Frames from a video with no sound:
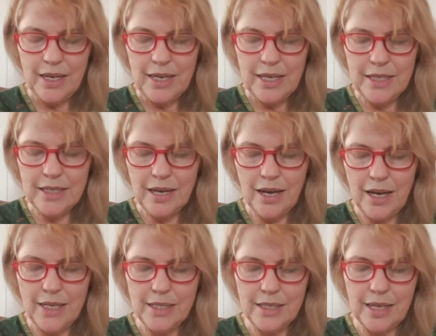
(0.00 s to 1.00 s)
His
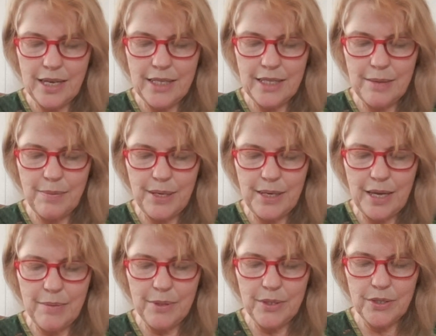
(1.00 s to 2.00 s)
high delight at being
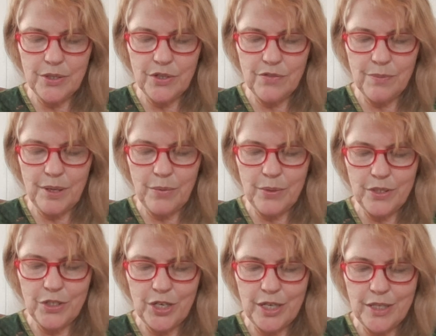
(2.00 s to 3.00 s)
able to serve me was
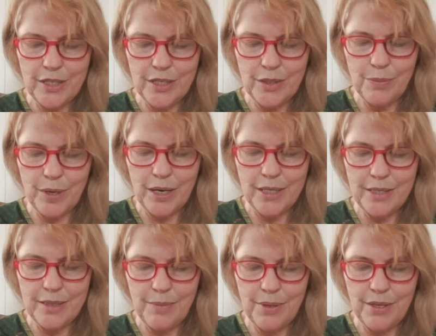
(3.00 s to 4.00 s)
chastened by
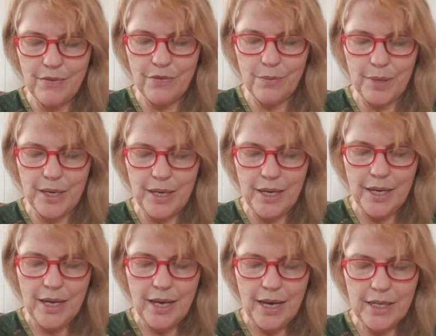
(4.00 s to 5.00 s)
sympathy for me,
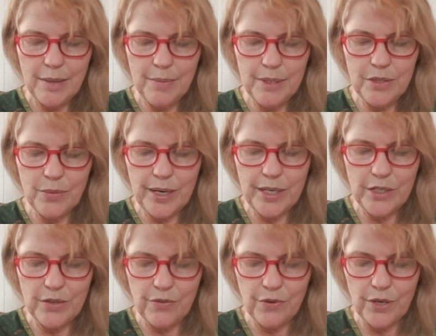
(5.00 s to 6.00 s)
and
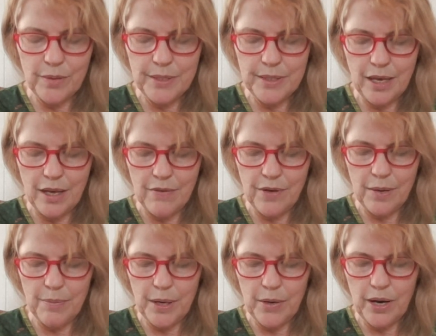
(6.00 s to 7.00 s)
commiseration for himself
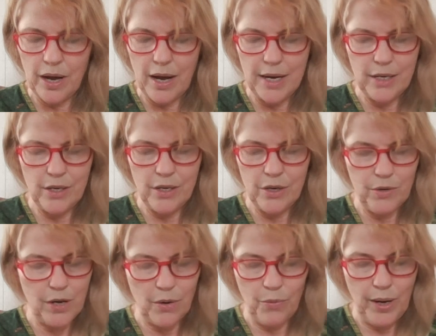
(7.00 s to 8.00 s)
about I know
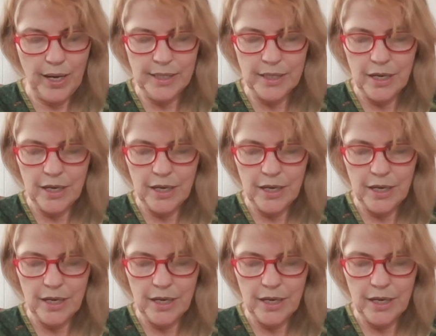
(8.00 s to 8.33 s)
not what,